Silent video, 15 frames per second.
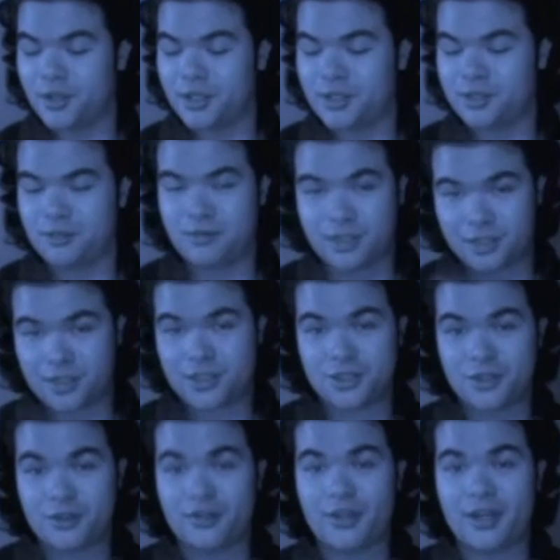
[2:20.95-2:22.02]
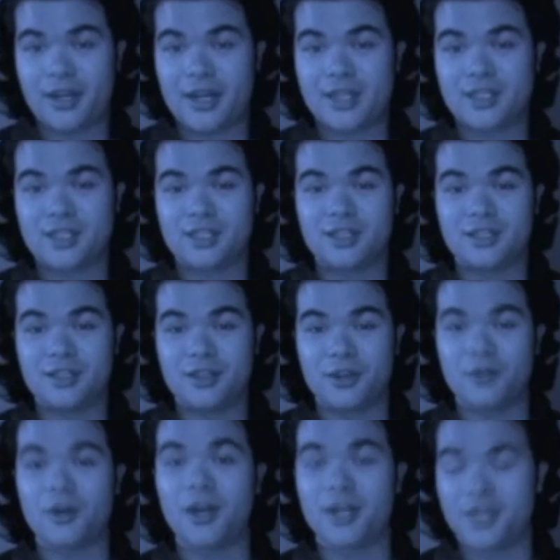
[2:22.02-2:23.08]
Let's just know that it has an
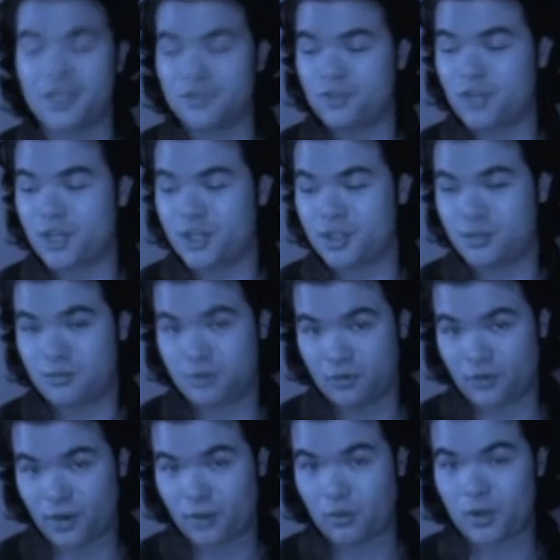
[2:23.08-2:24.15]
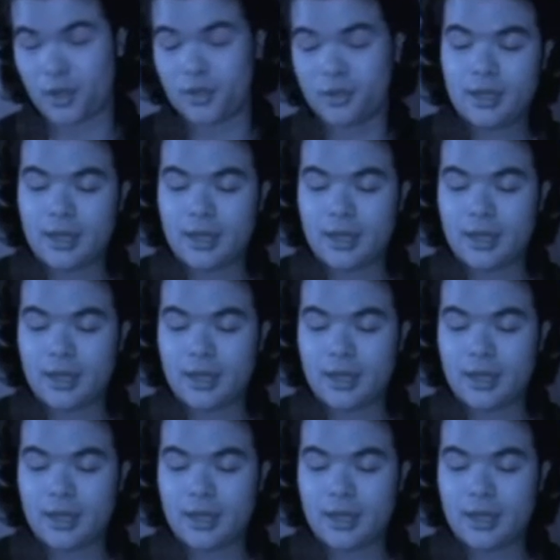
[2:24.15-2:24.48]
erotic introduction, so fair warning.